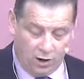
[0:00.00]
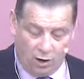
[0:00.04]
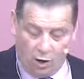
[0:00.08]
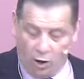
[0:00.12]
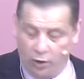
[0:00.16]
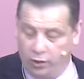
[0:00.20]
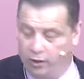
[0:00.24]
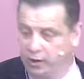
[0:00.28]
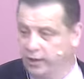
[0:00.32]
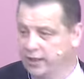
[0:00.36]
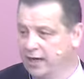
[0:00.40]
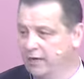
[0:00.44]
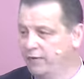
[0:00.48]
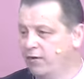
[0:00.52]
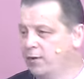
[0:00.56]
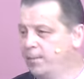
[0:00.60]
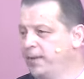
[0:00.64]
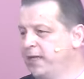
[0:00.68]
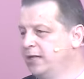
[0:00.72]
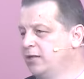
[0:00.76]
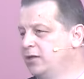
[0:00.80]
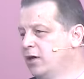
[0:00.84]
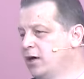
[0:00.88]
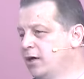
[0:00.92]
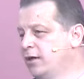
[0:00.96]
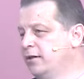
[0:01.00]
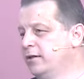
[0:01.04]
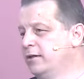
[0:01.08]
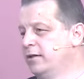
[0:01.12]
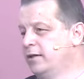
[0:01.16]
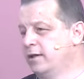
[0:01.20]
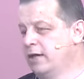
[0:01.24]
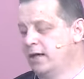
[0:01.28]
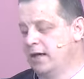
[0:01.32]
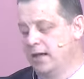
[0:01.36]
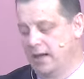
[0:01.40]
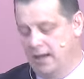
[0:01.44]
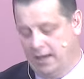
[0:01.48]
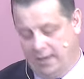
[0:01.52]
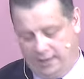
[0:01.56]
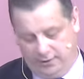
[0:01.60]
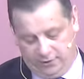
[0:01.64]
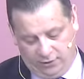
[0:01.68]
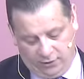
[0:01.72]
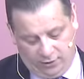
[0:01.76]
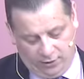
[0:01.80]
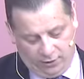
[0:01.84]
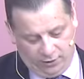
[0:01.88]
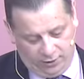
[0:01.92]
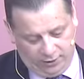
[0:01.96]
or they'll never be done
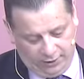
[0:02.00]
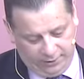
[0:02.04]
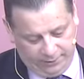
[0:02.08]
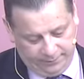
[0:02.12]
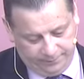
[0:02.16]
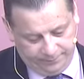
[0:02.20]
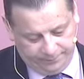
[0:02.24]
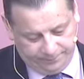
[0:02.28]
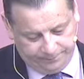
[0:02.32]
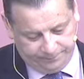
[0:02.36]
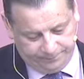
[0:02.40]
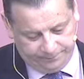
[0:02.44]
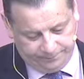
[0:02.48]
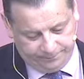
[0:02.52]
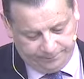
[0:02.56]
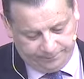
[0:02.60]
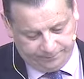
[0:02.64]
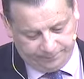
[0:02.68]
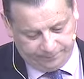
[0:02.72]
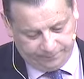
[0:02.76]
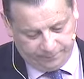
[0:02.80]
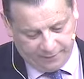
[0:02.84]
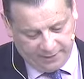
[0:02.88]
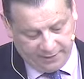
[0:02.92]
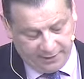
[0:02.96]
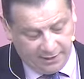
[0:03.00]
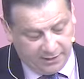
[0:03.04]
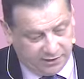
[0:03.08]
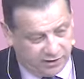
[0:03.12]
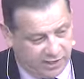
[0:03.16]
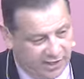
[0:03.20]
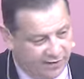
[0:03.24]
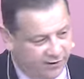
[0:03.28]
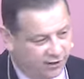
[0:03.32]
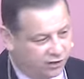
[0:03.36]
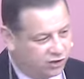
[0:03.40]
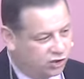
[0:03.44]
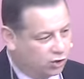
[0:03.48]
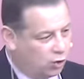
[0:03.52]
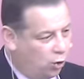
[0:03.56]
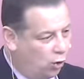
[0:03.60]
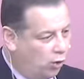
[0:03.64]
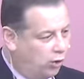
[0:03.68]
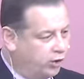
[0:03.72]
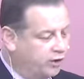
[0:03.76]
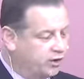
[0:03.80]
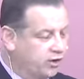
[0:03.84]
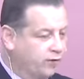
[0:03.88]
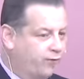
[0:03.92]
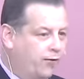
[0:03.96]
at all. You see, there's
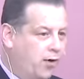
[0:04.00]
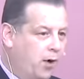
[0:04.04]
doors of